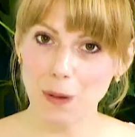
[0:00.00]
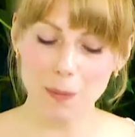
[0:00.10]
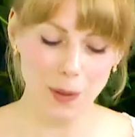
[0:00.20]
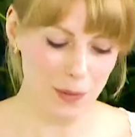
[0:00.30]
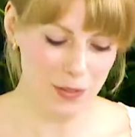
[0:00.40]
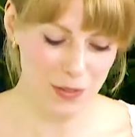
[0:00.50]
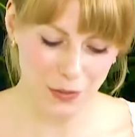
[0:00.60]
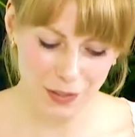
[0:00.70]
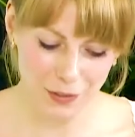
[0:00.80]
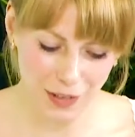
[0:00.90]
up on the
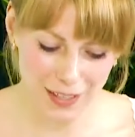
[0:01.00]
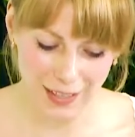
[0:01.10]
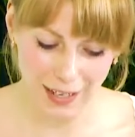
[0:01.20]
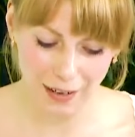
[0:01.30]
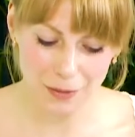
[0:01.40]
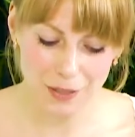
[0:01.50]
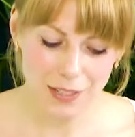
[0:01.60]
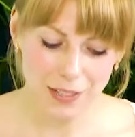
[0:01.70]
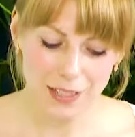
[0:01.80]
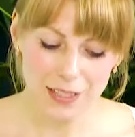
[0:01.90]
screen right now.
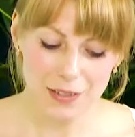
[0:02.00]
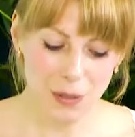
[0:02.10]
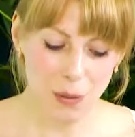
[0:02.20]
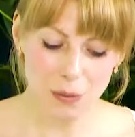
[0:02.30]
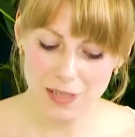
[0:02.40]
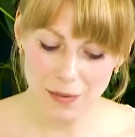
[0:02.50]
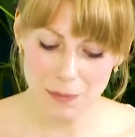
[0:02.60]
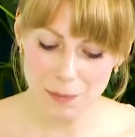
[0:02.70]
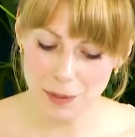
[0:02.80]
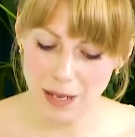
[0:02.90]
So
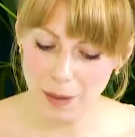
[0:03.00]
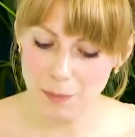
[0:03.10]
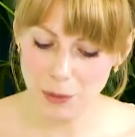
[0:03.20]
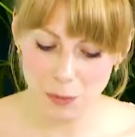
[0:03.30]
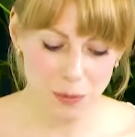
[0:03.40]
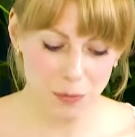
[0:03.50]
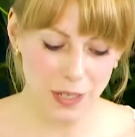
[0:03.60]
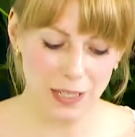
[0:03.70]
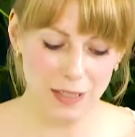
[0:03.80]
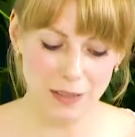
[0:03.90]
7 p.m., you will be
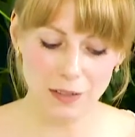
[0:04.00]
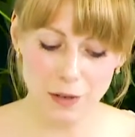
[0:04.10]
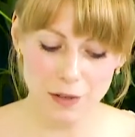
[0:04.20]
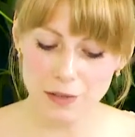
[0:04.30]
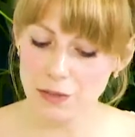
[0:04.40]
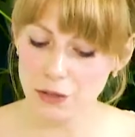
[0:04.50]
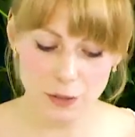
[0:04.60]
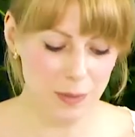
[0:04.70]
reading at the Tartan Turban